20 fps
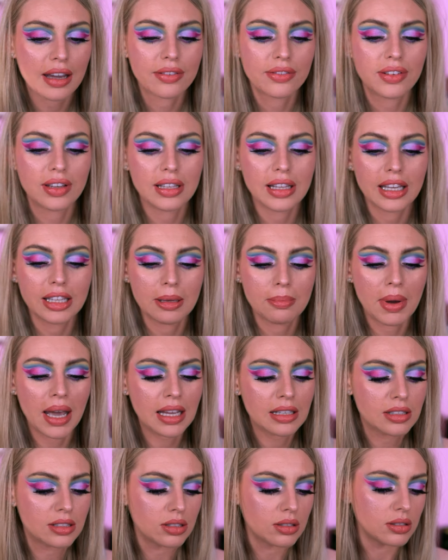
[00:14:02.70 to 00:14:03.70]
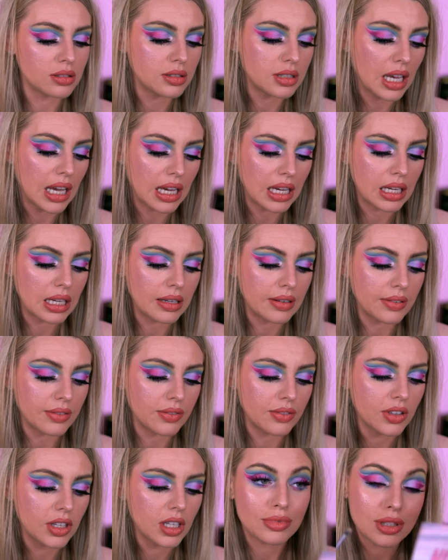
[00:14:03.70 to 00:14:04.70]
I feel like the pastels
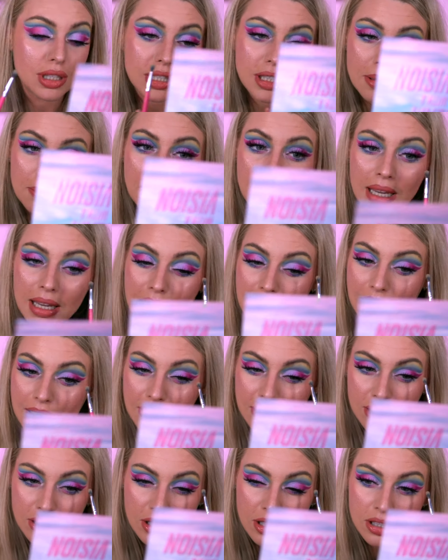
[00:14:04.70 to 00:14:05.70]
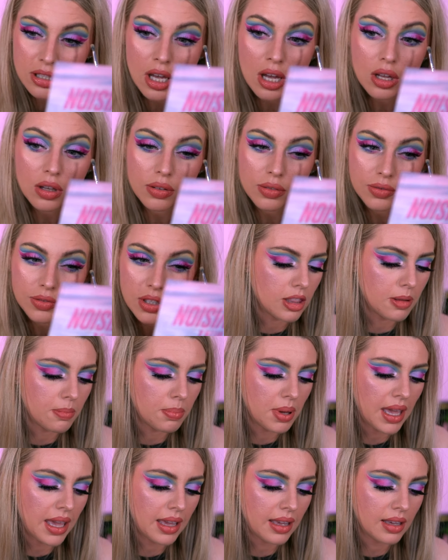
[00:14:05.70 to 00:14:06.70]
have disappeared, it's dissolved. The
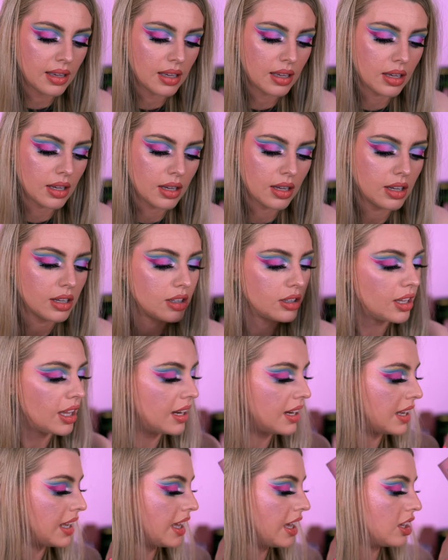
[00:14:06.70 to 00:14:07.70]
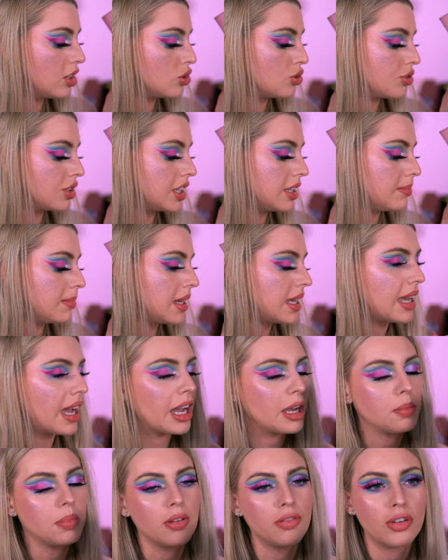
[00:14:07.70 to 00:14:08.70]
pink in here, Dreamy,
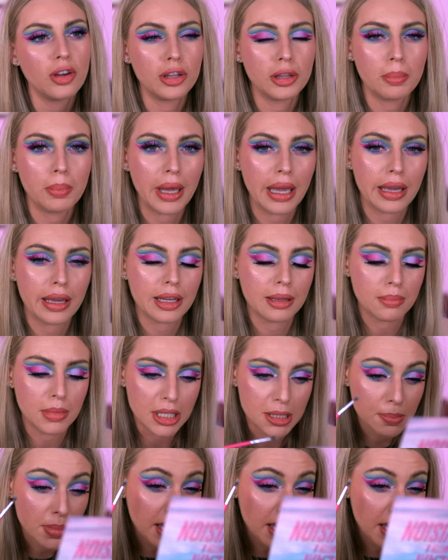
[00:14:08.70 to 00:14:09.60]
I prefer the pink in Miss